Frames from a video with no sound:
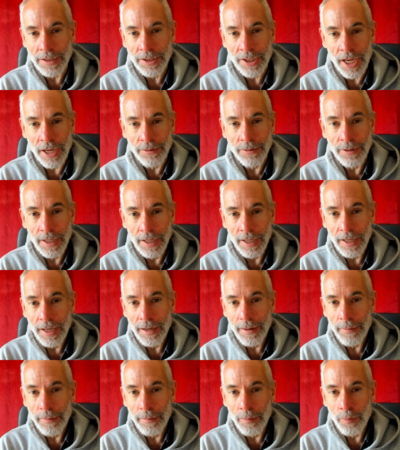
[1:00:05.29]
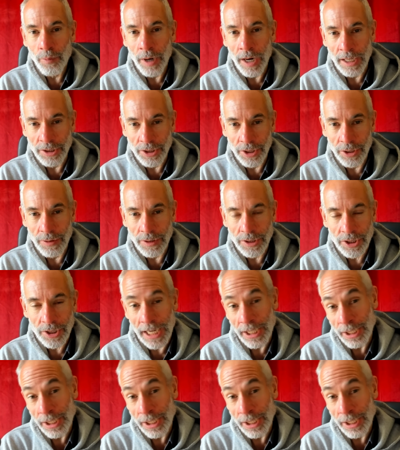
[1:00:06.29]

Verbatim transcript: So when I do, a,